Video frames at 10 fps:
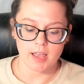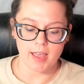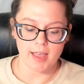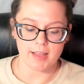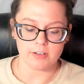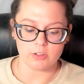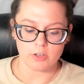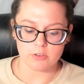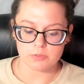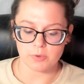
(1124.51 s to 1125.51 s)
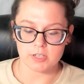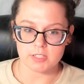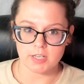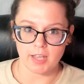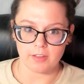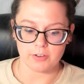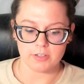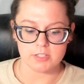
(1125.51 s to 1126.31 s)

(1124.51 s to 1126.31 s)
and those work together